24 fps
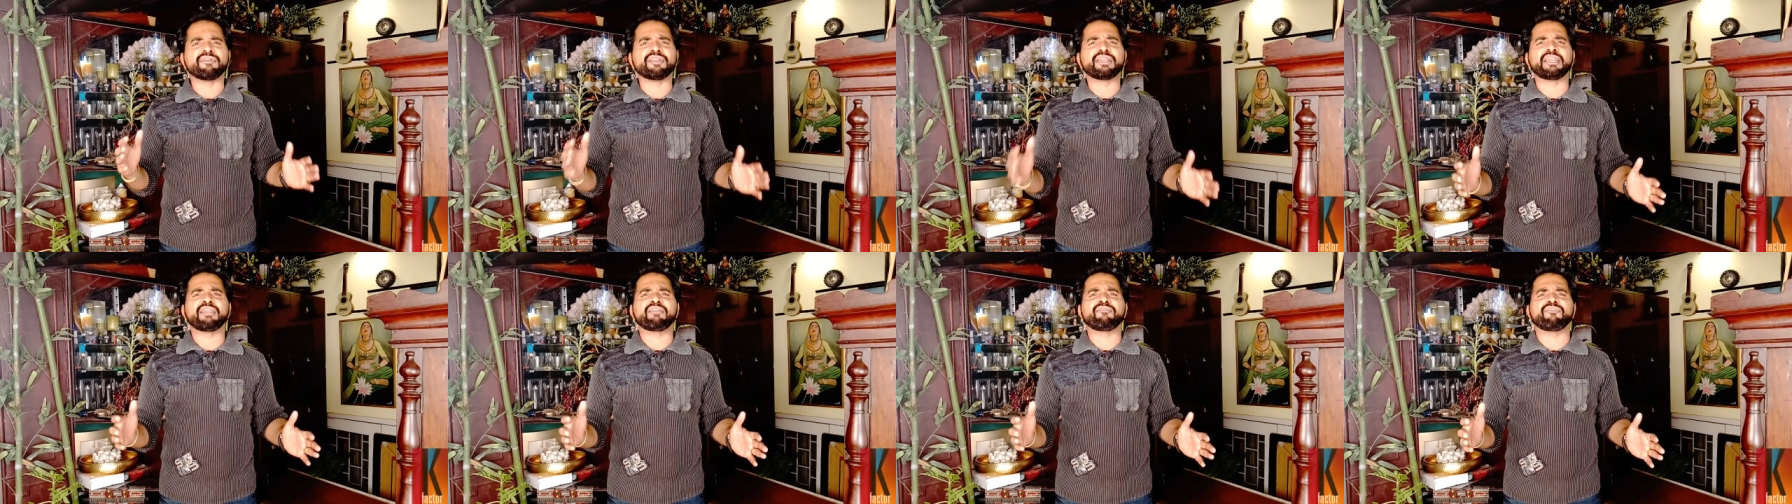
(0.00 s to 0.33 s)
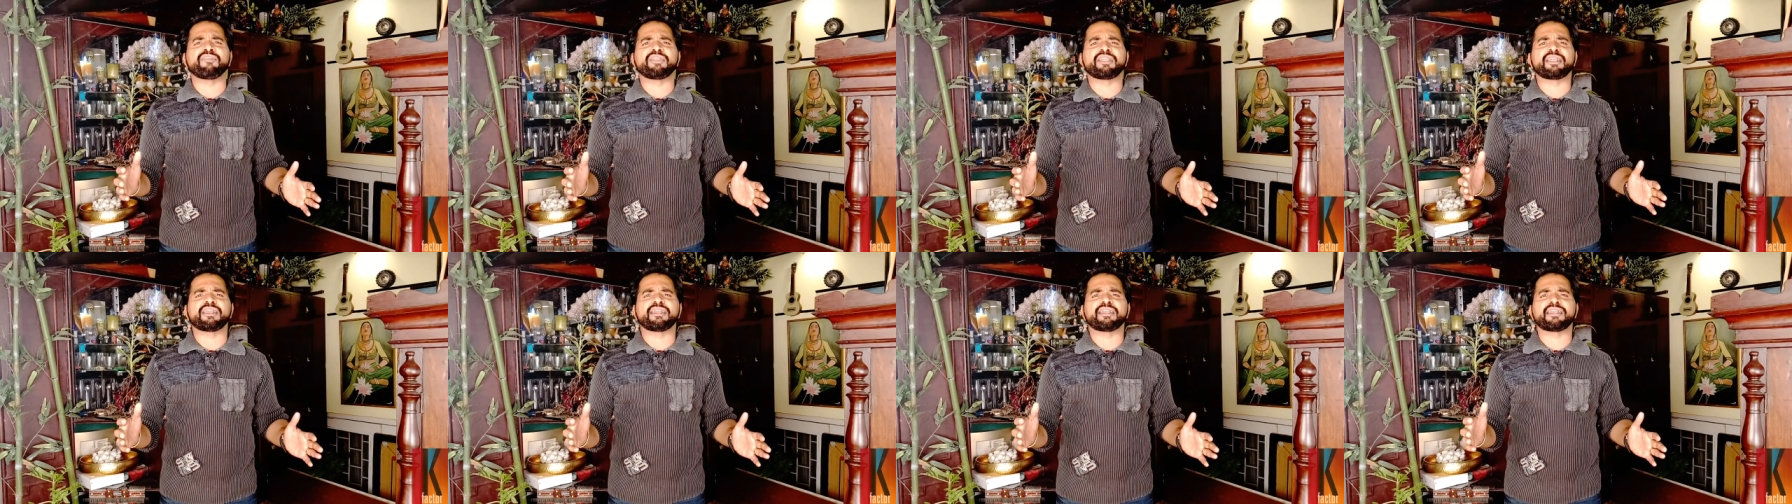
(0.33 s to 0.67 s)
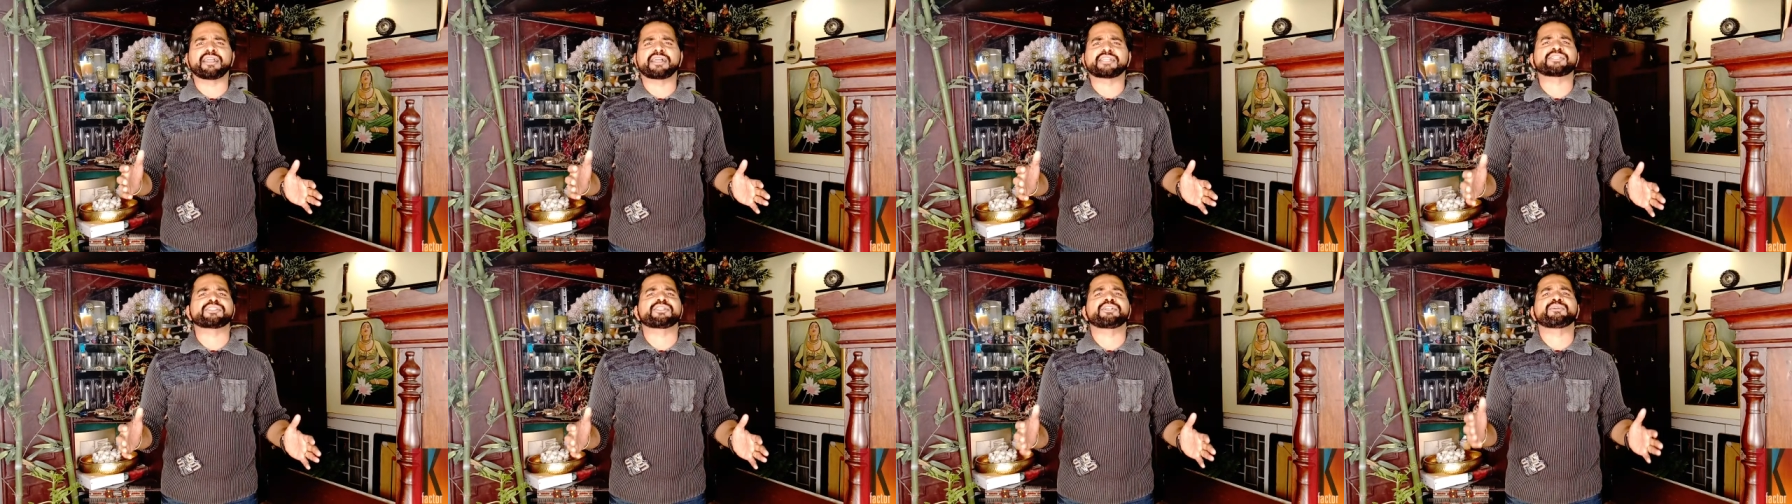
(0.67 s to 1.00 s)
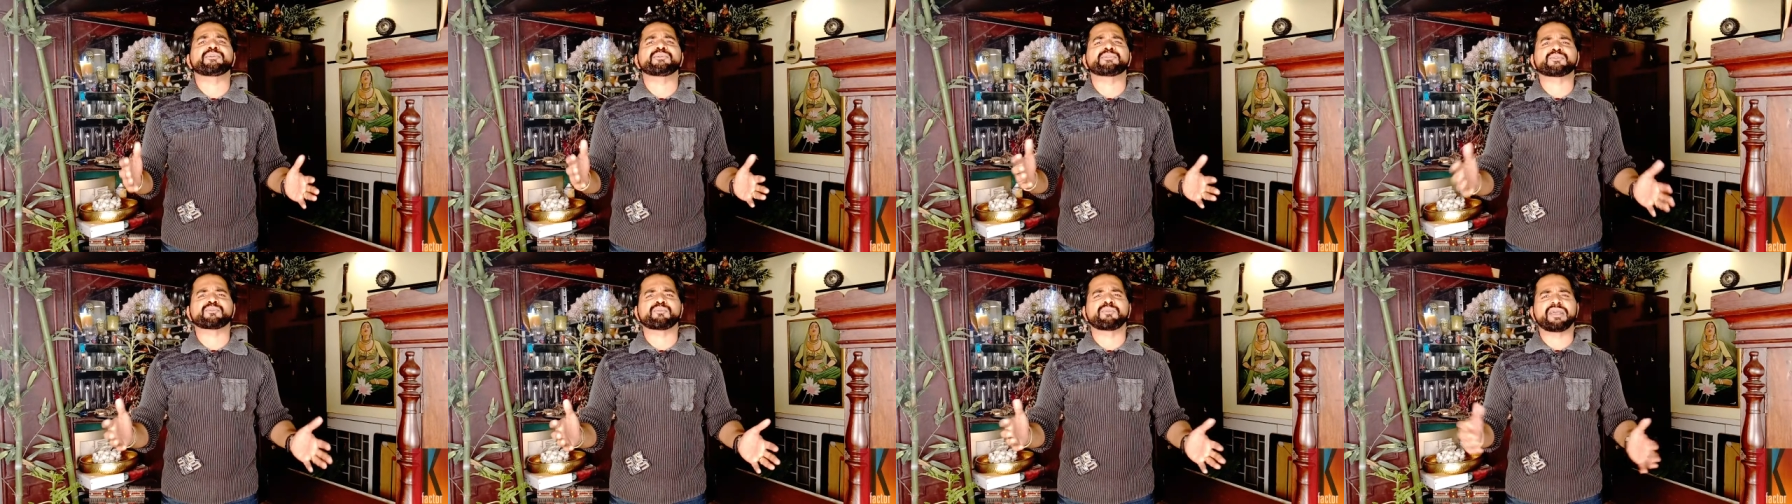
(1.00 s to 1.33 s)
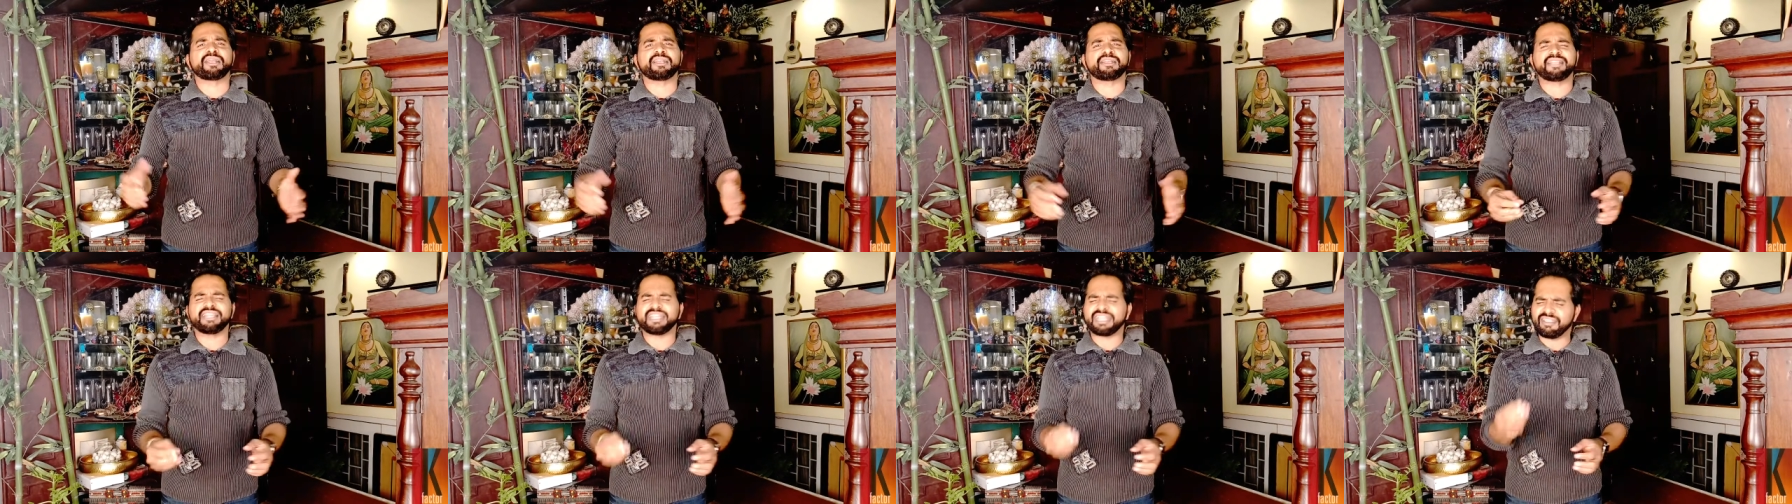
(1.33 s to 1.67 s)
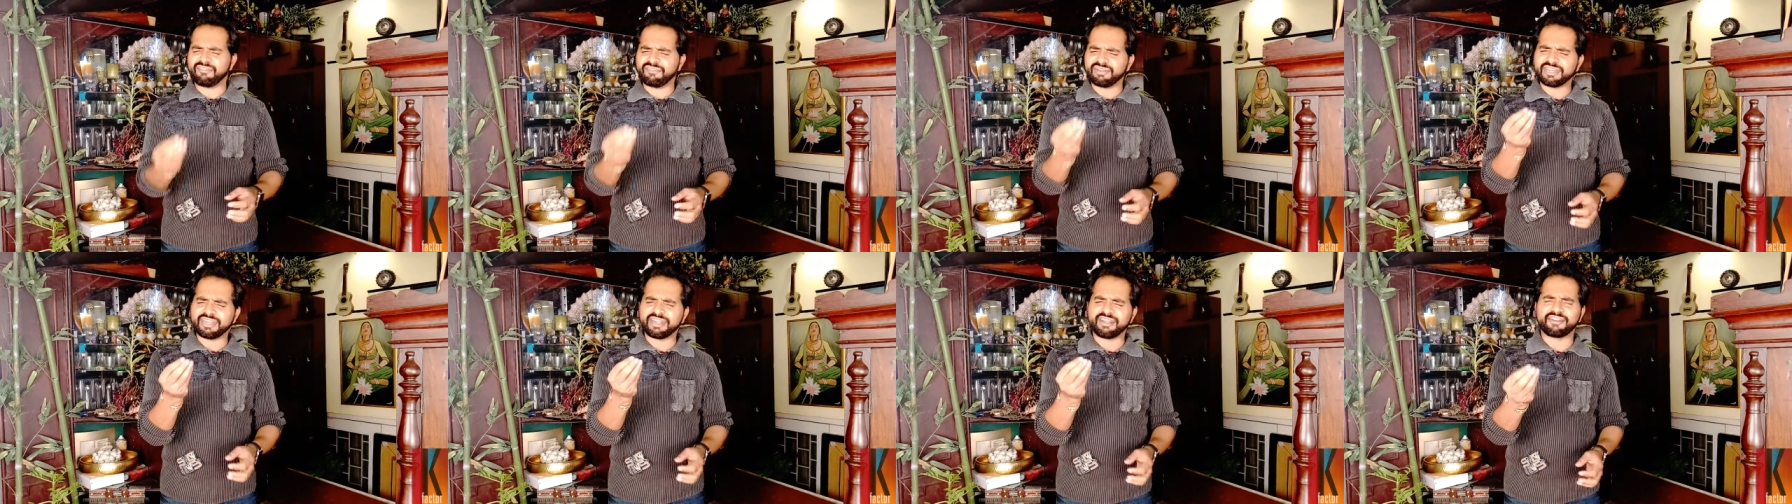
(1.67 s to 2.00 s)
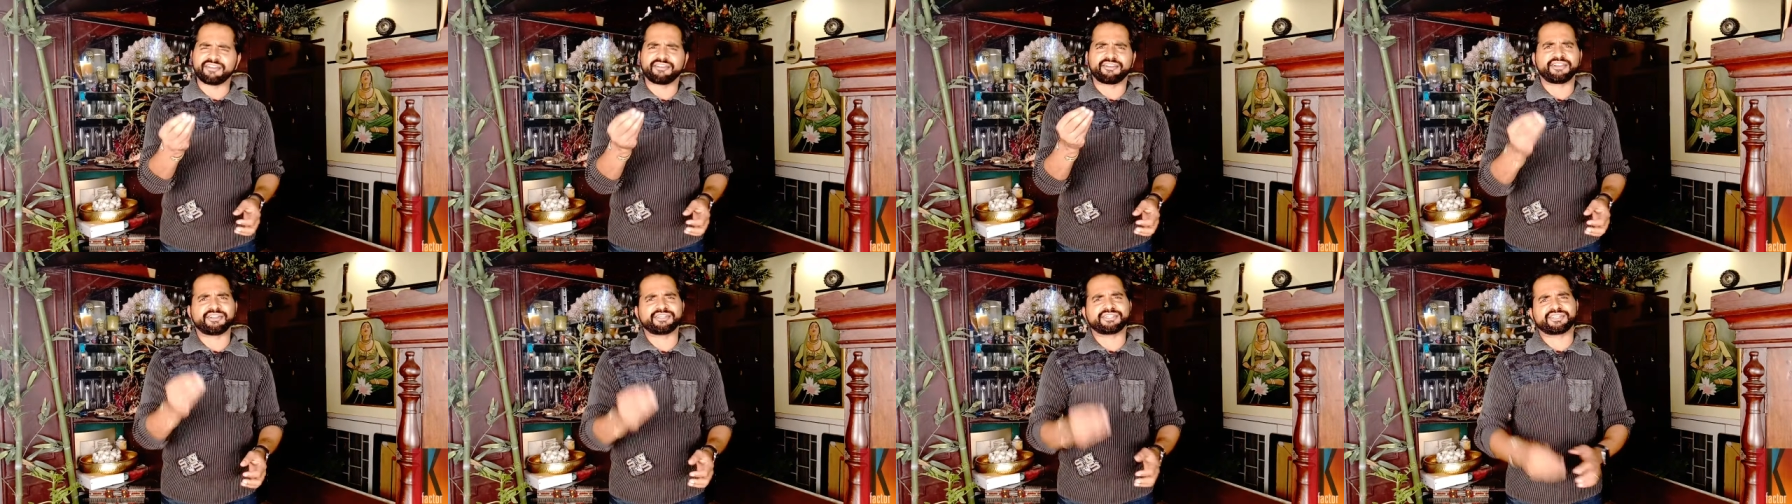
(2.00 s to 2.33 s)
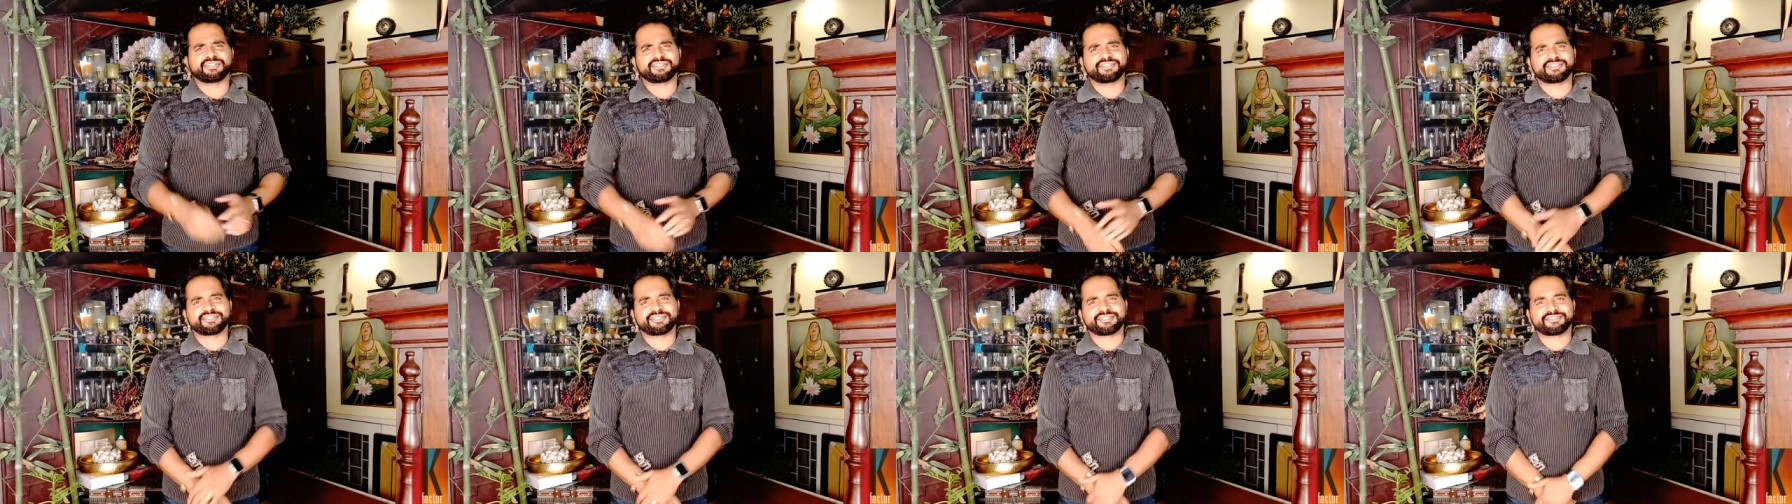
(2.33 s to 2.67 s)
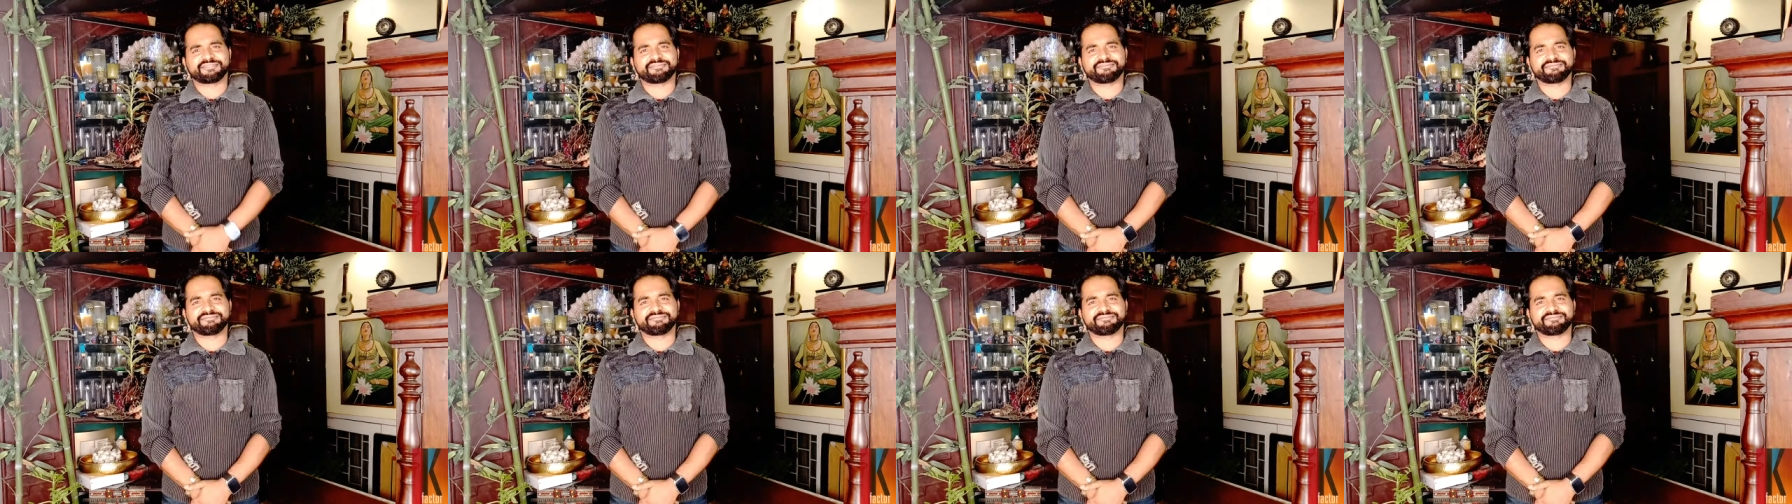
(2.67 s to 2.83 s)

very difficult actually to smile. They give it in rations.